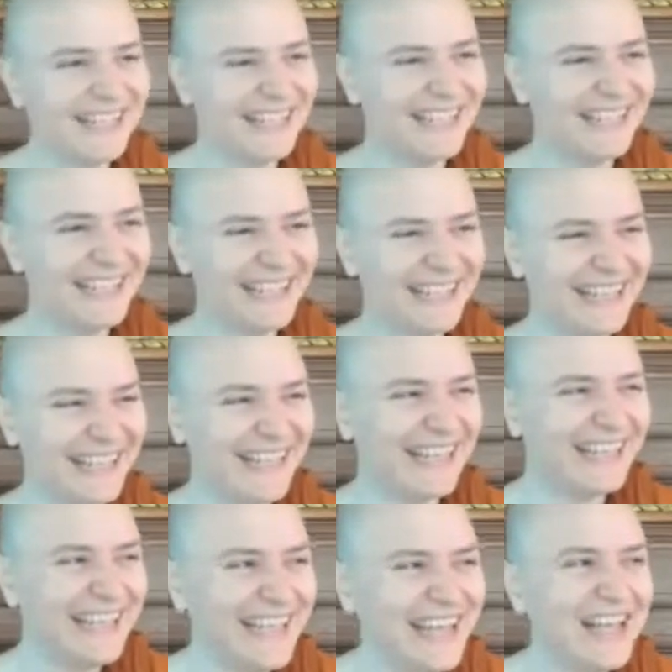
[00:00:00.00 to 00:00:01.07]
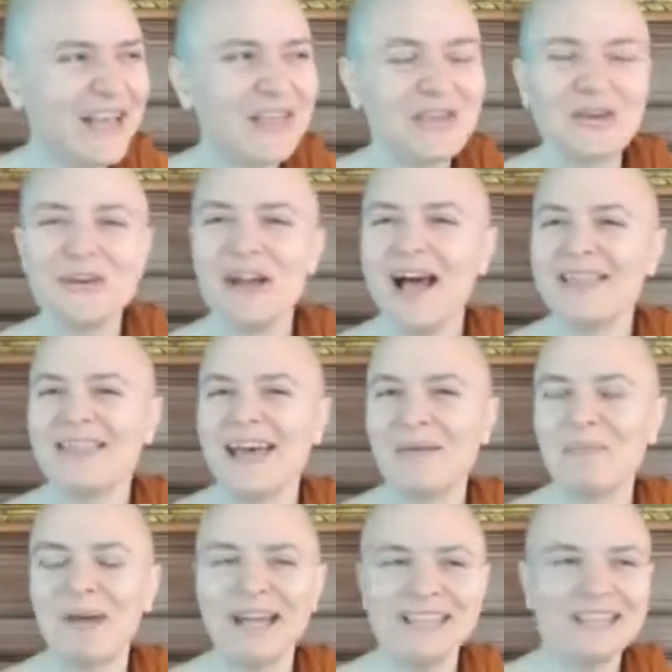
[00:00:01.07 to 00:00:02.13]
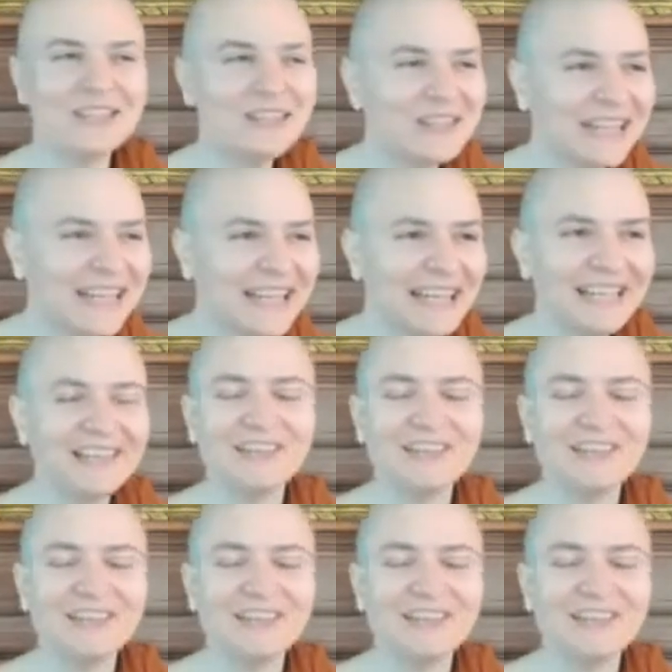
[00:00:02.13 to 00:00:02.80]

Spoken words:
They're not that bad looking.